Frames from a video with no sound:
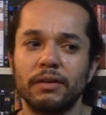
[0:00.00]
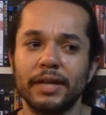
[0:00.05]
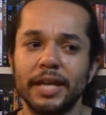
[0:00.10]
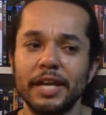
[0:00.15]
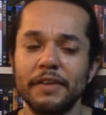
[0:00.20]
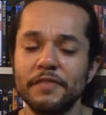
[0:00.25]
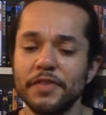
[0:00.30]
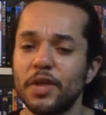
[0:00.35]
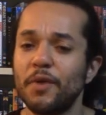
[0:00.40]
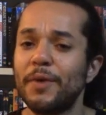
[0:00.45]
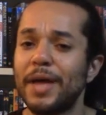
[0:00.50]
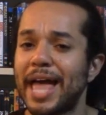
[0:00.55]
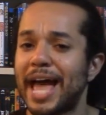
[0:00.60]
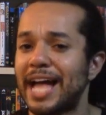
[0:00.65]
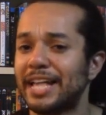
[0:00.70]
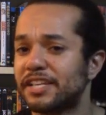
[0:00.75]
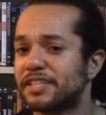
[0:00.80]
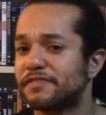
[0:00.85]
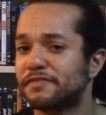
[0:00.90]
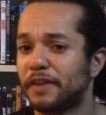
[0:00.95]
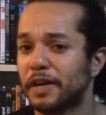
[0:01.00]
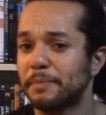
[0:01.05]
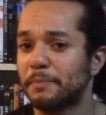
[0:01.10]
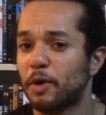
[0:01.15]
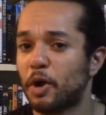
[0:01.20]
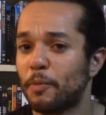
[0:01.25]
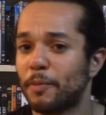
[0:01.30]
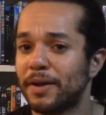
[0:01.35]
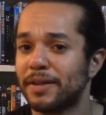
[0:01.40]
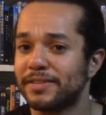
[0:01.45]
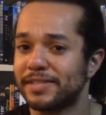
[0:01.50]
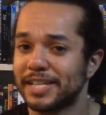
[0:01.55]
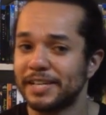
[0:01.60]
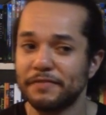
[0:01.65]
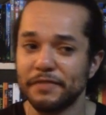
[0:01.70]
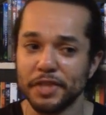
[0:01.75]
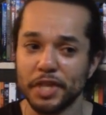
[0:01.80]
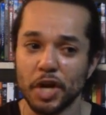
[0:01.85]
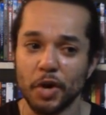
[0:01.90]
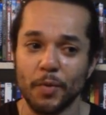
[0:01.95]
even though it had its fun moments,
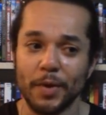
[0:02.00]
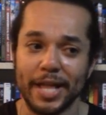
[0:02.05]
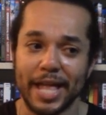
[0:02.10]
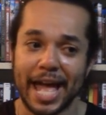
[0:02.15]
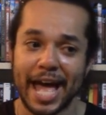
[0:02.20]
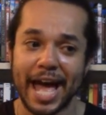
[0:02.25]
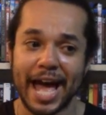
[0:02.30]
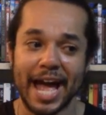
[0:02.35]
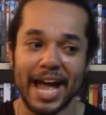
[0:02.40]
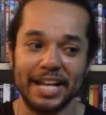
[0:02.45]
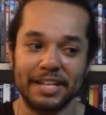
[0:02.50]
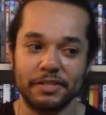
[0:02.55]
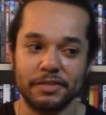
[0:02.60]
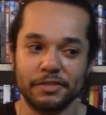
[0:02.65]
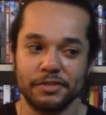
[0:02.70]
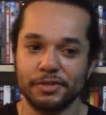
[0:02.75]
even though it had